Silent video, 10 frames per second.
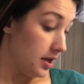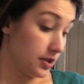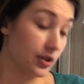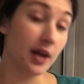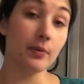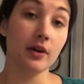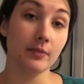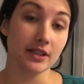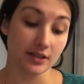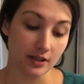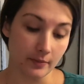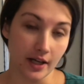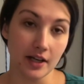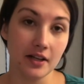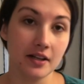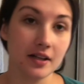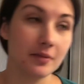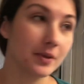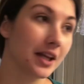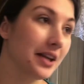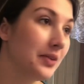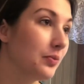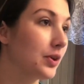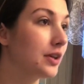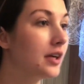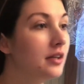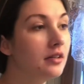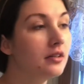and try putting my son to bed, but that didn't work.